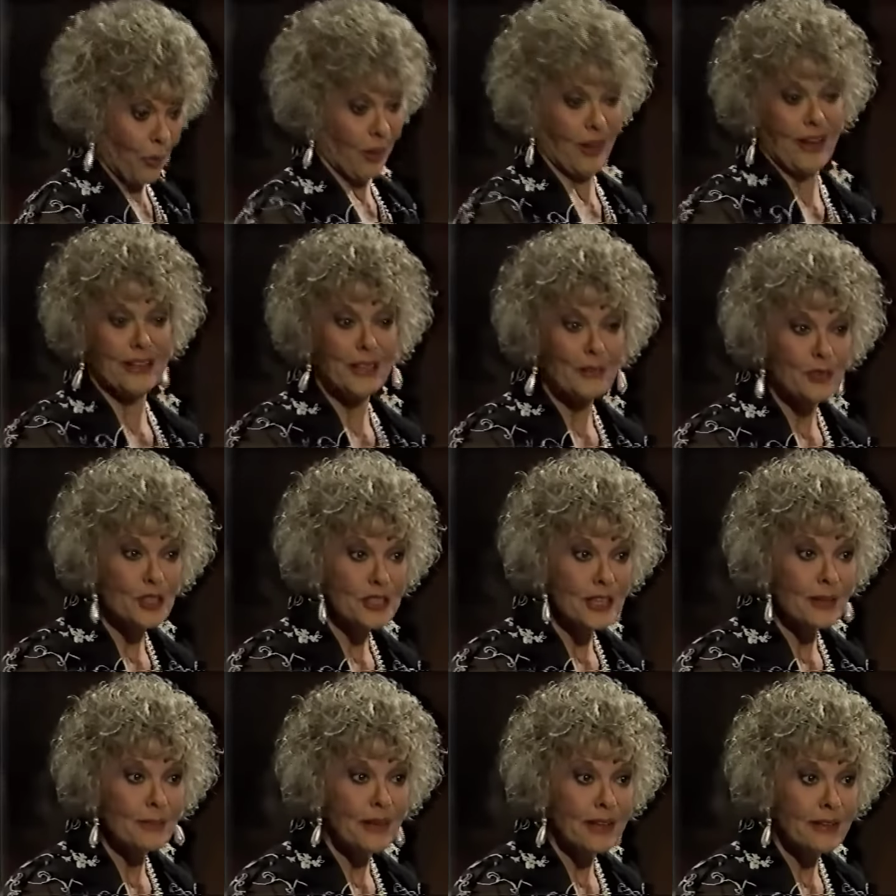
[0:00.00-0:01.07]
well, I never
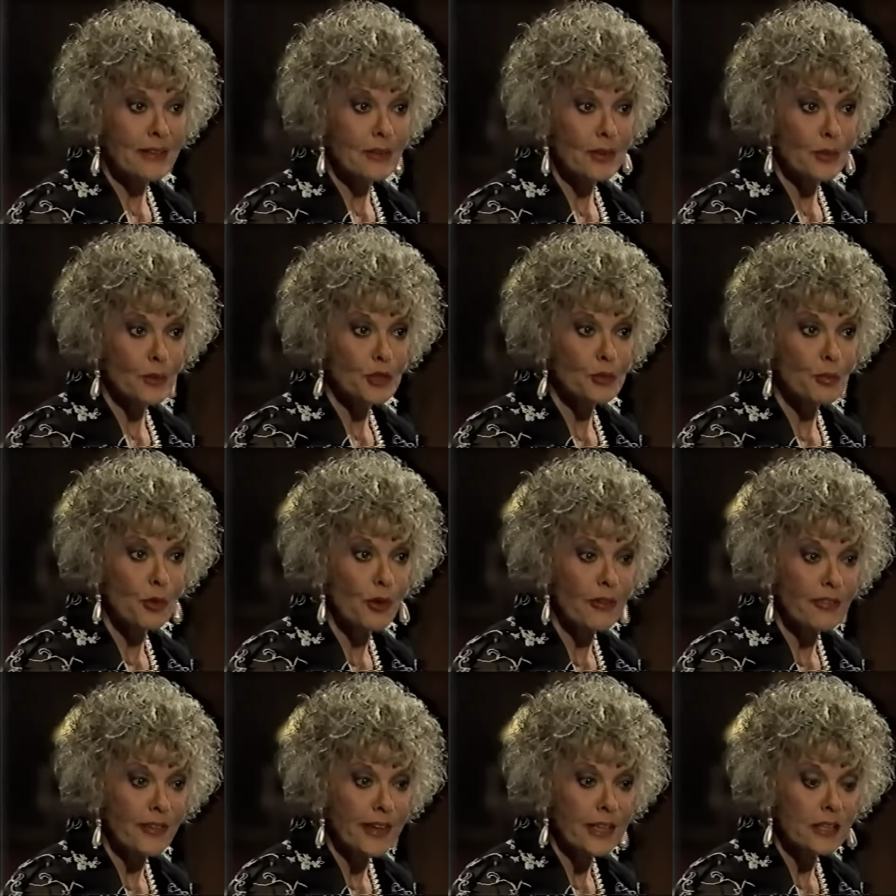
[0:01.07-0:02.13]
said my theory was
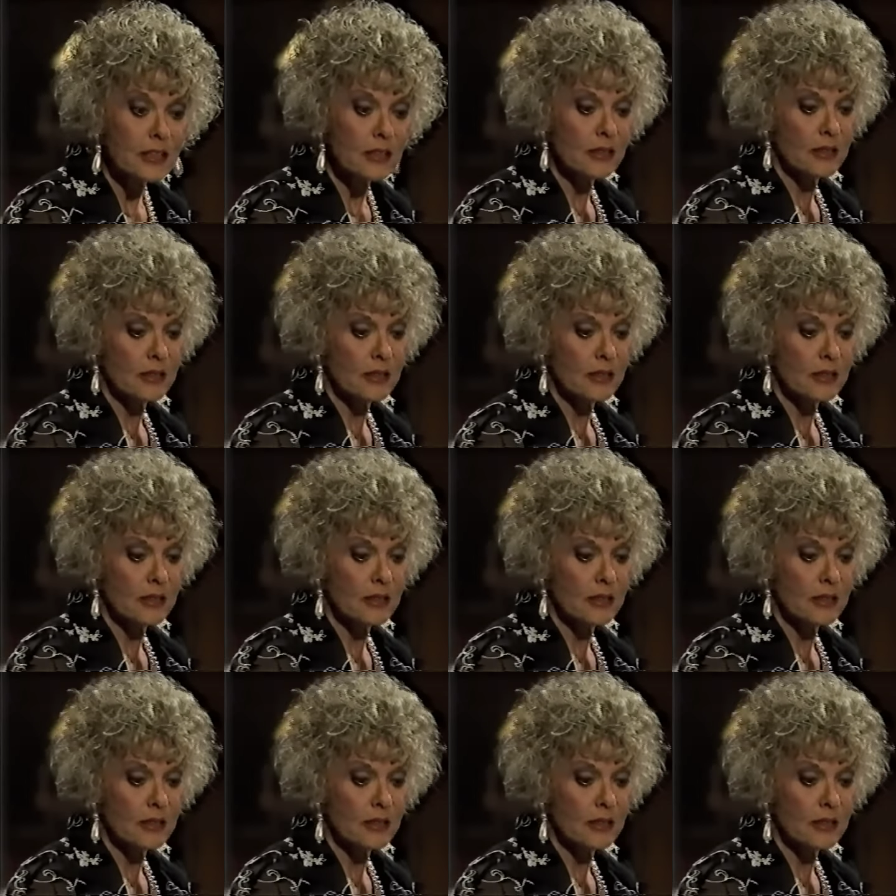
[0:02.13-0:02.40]
perfect.